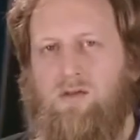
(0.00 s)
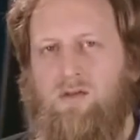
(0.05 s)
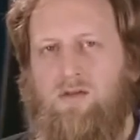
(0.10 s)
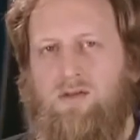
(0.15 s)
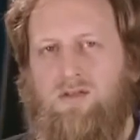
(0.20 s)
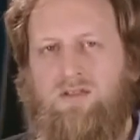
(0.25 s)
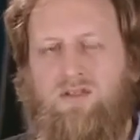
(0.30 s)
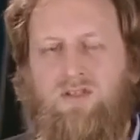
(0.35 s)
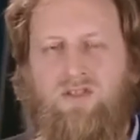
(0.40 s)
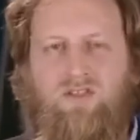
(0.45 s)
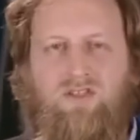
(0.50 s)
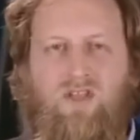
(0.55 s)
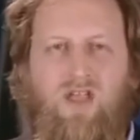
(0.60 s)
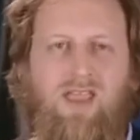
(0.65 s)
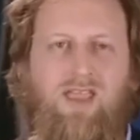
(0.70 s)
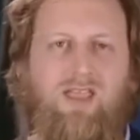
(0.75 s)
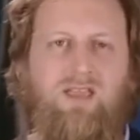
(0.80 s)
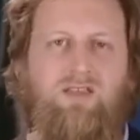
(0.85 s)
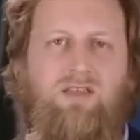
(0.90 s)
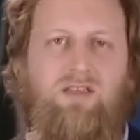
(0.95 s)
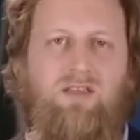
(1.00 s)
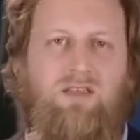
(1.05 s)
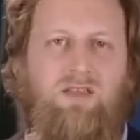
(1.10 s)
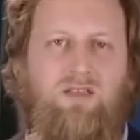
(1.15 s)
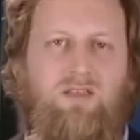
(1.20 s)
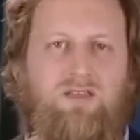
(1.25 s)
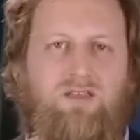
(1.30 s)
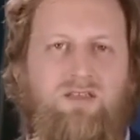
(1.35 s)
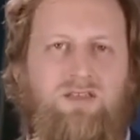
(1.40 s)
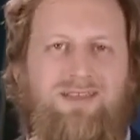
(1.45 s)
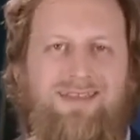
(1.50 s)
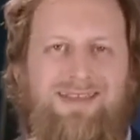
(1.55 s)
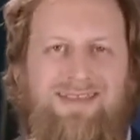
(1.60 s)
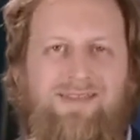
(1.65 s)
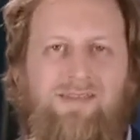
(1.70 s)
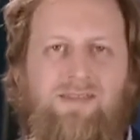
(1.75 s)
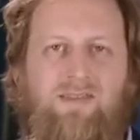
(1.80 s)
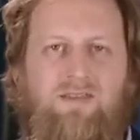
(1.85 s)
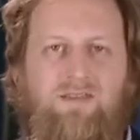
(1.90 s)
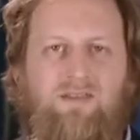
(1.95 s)
societies
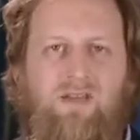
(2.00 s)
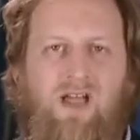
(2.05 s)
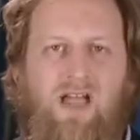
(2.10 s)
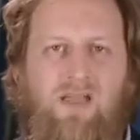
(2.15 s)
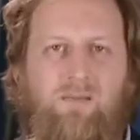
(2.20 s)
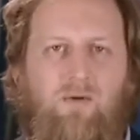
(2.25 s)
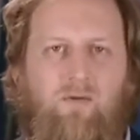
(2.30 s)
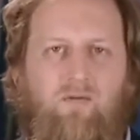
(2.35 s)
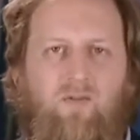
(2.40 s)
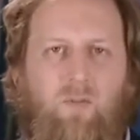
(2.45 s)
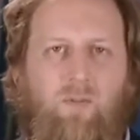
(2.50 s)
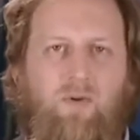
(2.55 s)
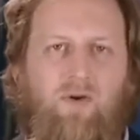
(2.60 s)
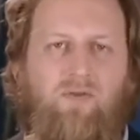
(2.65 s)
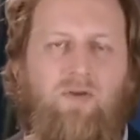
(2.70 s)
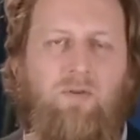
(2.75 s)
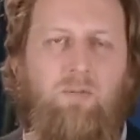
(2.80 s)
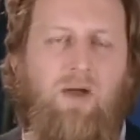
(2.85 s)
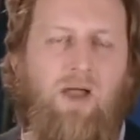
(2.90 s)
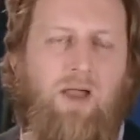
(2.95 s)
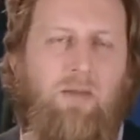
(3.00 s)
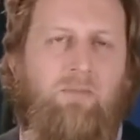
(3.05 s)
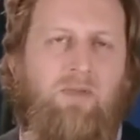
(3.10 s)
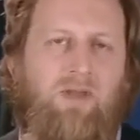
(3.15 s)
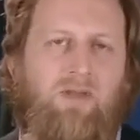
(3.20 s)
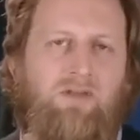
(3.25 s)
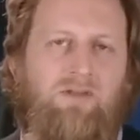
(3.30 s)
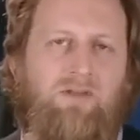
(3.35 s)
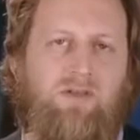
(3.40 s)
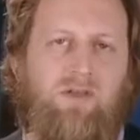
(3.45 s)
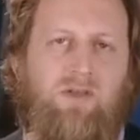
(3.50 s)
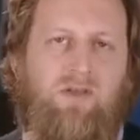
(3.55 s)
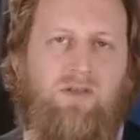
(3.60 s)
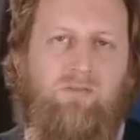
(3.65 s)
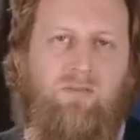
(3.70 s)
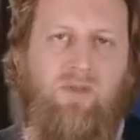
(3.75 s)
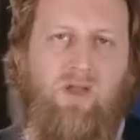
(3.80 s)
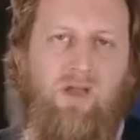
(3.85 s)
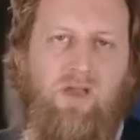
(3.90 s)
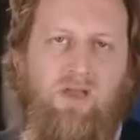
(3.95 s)
in the time of the Prophet Muhammad,
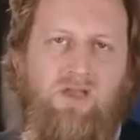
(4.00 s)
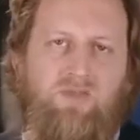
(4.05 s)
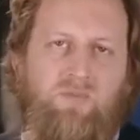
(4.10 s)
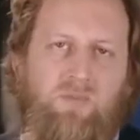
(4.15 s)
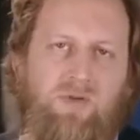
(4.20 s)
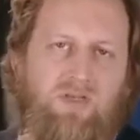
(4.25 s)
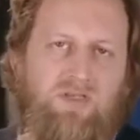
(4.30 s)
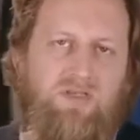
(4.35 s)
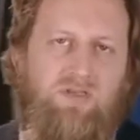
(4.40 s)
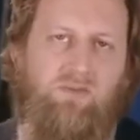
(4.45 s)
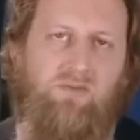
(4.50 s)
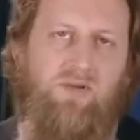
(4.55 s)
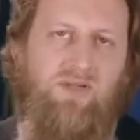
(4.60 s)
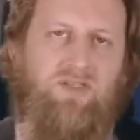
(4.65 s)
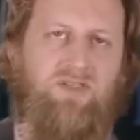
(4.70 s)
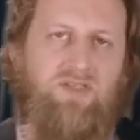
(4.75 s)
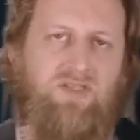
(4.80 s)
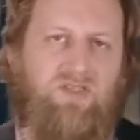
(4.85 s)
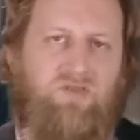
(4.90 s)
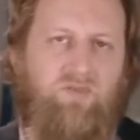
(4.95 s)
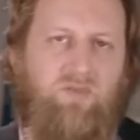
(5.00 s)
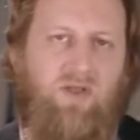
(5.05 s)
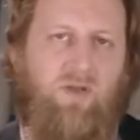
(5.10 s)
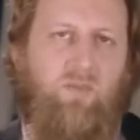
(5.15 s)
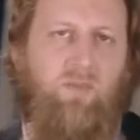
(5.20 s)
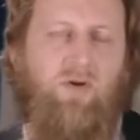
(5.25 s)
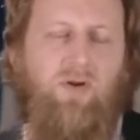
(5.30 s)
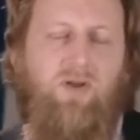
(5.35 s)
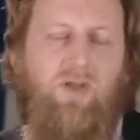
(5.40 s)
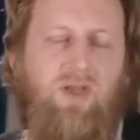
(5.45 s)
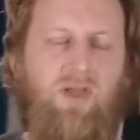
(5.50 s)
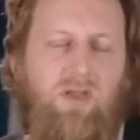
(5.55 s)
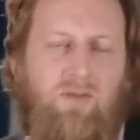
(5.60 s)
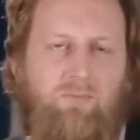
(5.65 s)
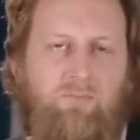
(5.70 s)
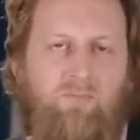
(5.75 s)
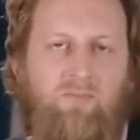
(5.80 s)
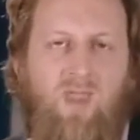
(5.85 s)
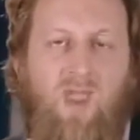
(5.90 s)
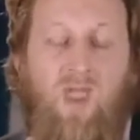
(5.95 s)
may Allah's peace and blessings be upon
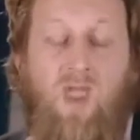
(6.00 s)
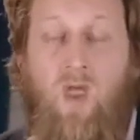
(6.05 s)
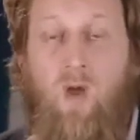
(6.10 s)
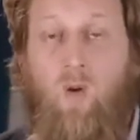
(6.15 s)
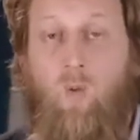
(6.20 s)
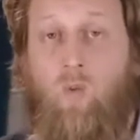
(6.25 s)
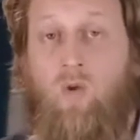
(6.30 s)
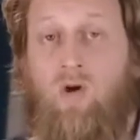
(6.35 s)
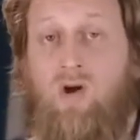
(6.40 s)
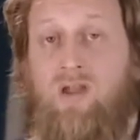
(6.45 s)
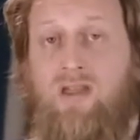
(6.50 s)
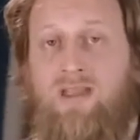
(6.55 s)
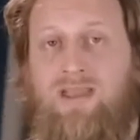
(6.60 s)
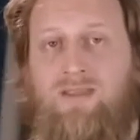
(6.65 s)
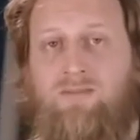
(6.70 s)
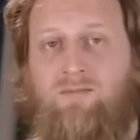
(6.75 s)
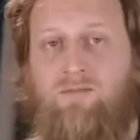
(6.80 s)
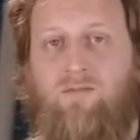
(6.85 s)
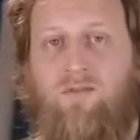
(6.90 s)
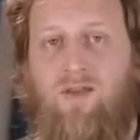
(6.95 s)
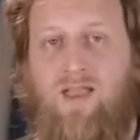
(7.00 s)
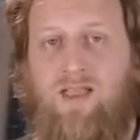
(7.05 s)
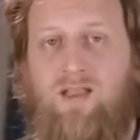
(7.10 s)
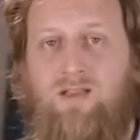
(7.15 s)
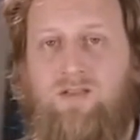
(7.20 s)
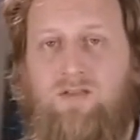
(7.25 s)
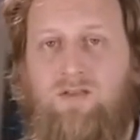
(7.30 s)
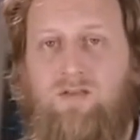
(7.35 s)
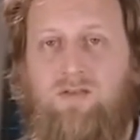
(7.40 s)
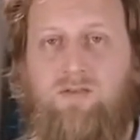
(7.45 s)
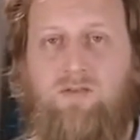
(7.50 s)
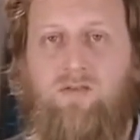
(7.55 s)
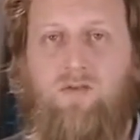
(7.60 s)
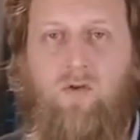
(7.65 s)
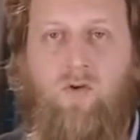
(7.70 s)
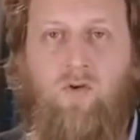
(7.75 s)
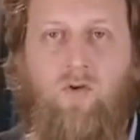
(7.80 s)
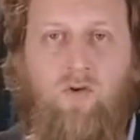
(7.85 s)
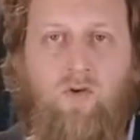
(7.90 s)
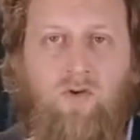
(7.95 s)
him, were in fact
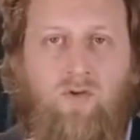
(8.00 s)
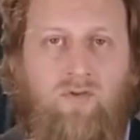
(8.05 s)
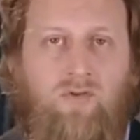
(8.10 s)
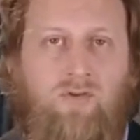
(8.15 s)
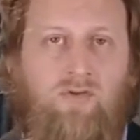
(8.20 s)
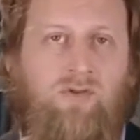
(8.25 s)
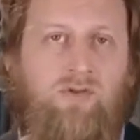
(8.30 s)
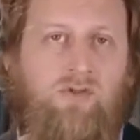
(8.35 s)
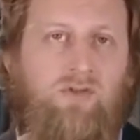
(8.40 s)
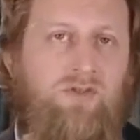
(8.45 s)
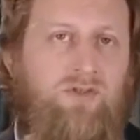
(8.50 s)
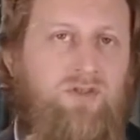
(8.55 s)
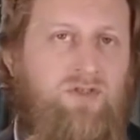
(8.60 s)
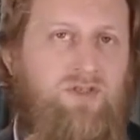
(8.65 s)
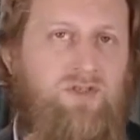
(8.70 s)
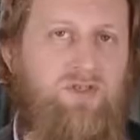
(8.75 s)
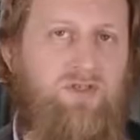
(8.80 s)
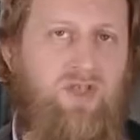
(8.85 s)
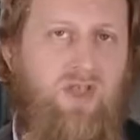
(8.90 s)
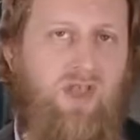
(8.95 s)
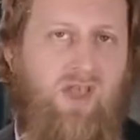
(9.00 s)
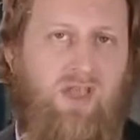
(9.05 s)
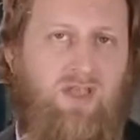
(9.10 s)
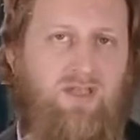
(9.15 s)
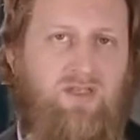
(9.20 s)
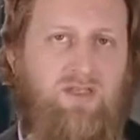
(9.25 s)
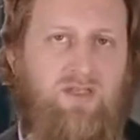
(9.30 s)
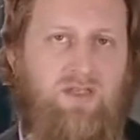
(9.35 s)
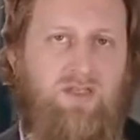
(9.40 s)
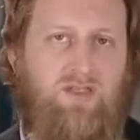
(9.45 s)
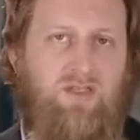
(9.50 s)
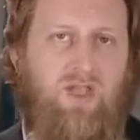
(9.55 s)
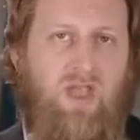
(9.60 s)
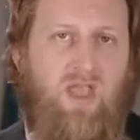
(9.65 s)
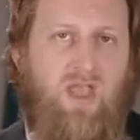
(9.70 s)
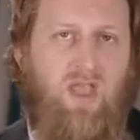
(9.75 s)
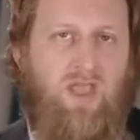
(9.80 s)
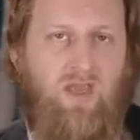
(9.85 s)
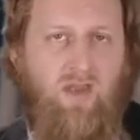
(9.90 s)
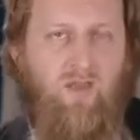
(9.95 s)
oral societies.
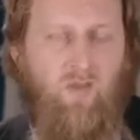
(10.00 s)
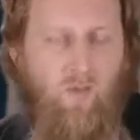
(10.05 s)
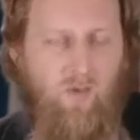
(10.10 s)
In other